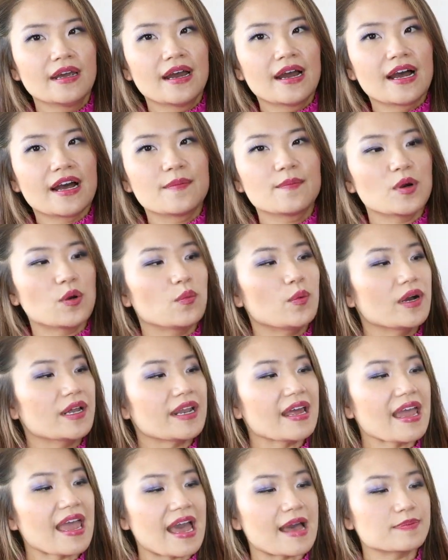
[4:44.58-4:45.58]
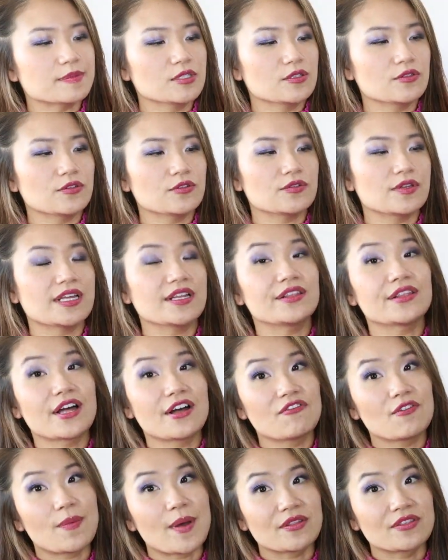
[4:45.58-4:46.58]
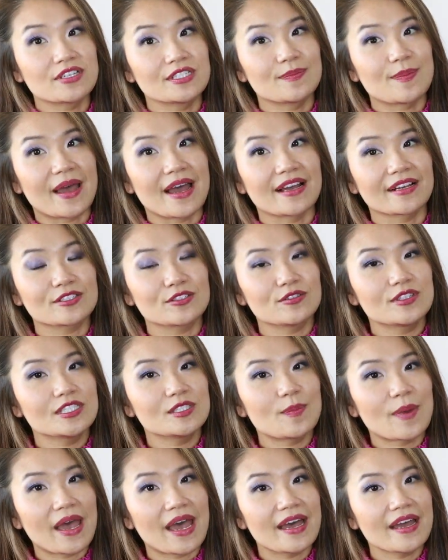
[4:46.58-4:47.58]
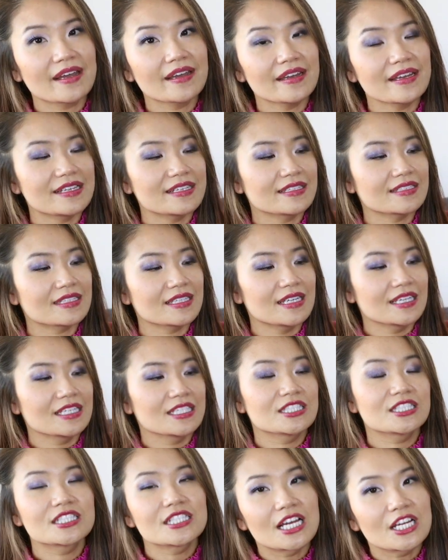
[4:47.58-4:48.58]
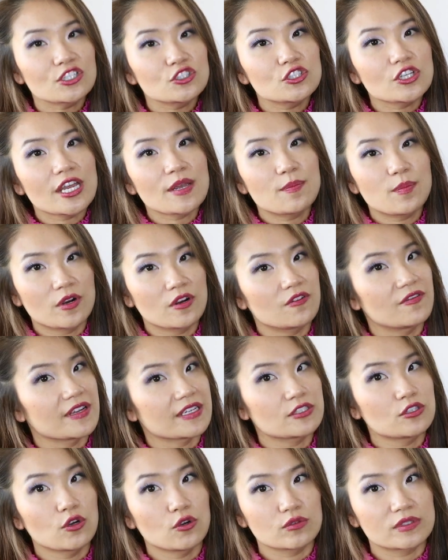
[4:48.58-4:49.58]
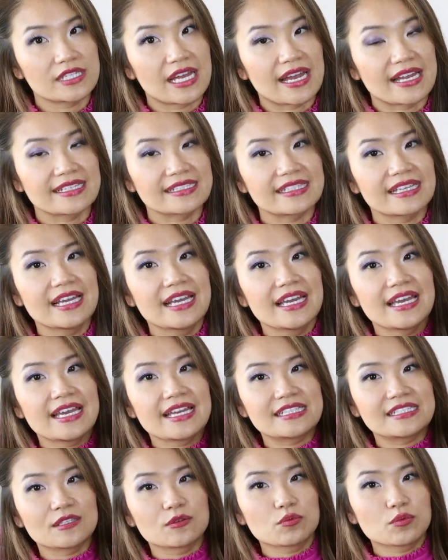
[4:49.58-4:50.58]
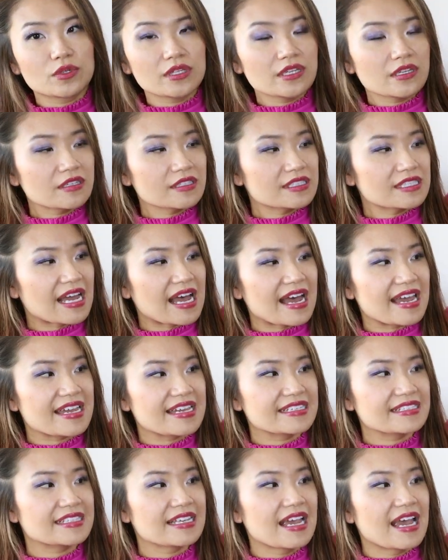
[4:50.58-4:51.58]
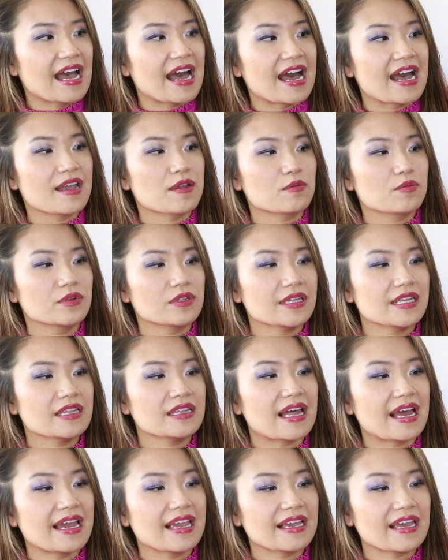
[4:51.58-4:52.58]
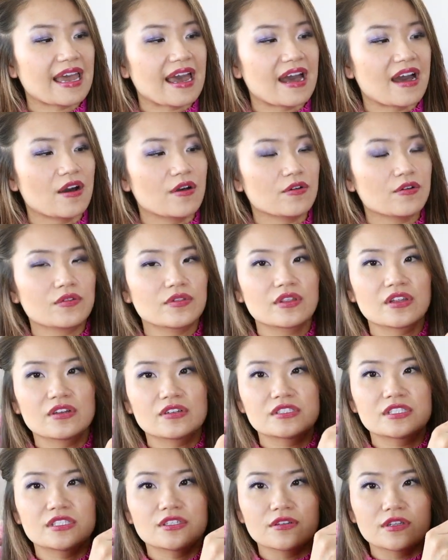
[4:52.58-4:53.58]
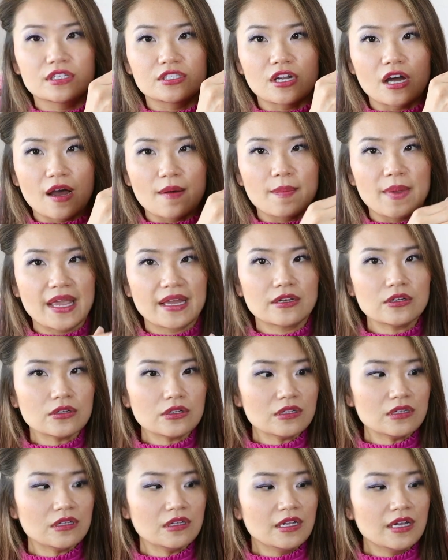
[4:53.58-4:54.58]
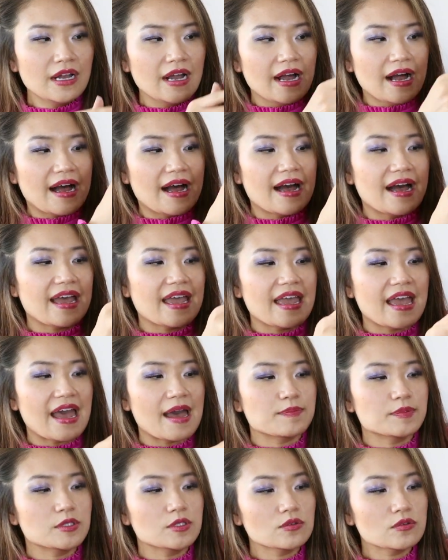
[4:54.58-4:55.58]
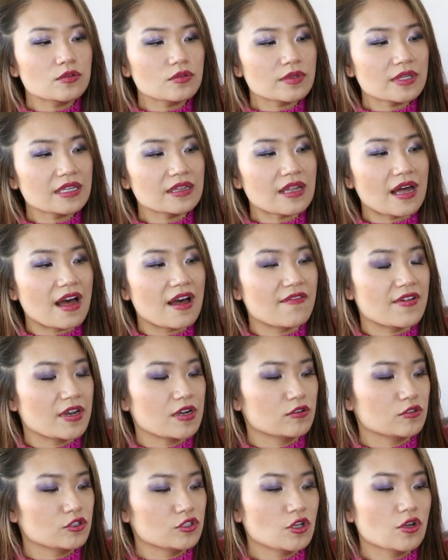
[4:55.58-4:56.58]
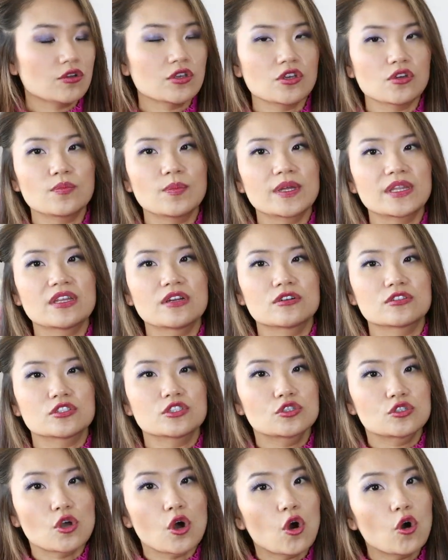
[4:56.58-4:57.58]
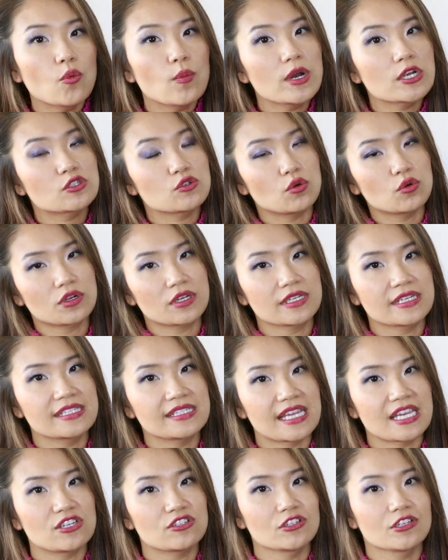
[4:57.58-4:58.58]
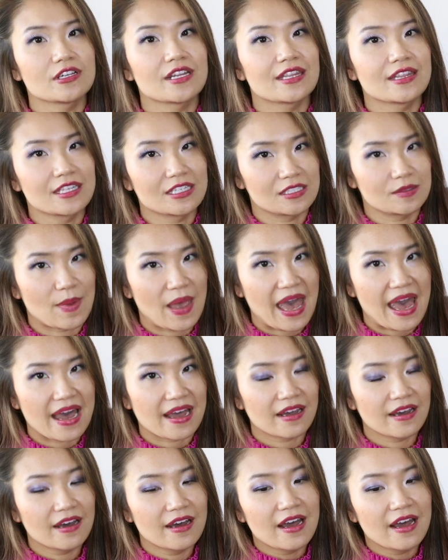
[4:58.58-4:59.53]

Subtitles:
But what I absolutely love about this bag, so this bag is such a perfect tote size. It's a really good size. I really like how there's still the top handle. I absolutely love, and I'll show you, but there's so much organization in this bag.